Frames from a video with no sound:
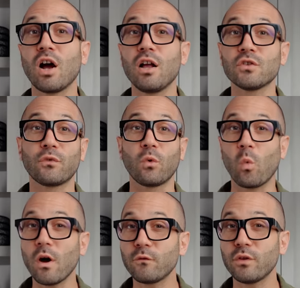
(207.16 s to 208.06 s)
calls for
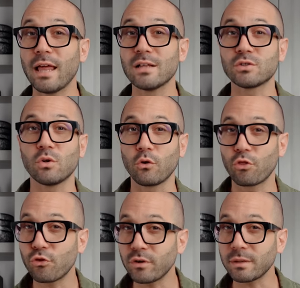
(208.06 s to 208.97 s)
1 ounce or
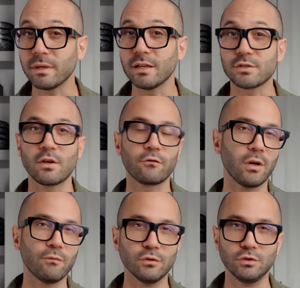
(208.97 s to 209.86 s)
30 mils of
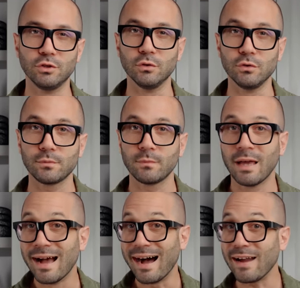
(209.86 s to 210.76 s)
grapefruit juice.
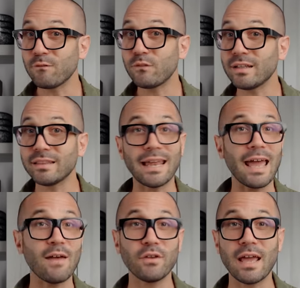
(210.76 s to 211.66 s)
I feel that
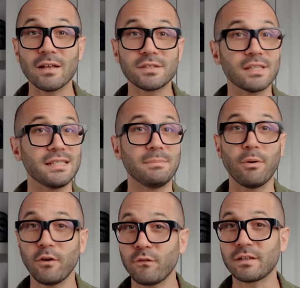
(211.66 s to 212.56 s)
1/2 ounce is the
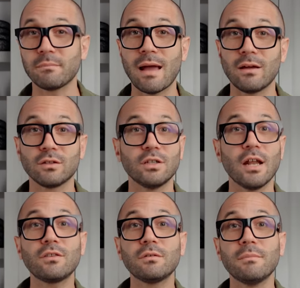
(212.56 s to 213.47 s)
perfect amount
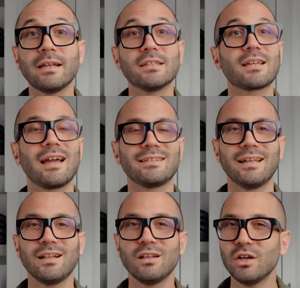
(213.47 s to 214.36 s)
not to make this
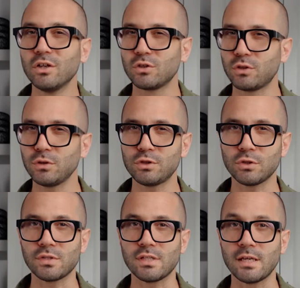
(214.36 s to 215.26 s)
cocktail too
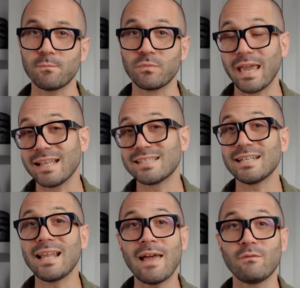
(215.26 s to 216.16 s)
juicy and
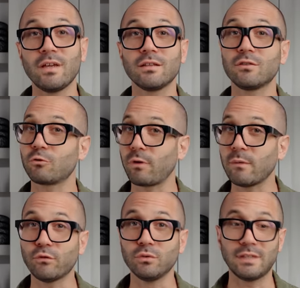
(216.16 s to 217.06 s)
still having the
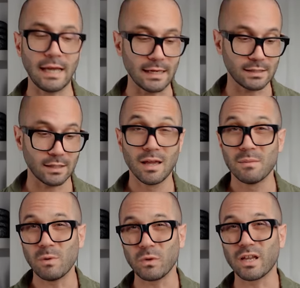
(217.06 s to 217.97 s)
grapefruit taste.
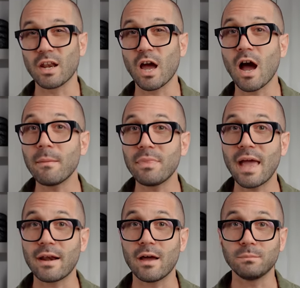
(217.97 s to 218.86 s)
But we're gonna up
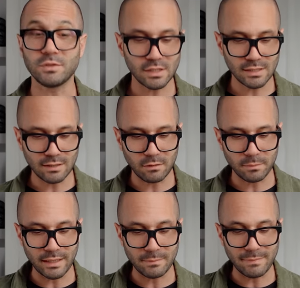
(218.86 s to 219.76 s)
that up just a little
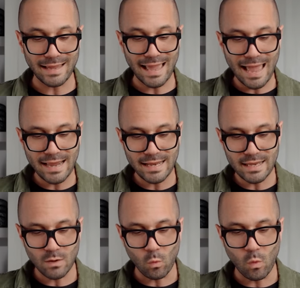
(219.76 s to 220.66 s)
bit by
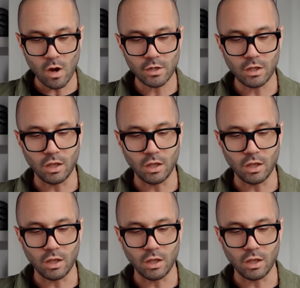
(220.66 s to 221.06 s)
adding 1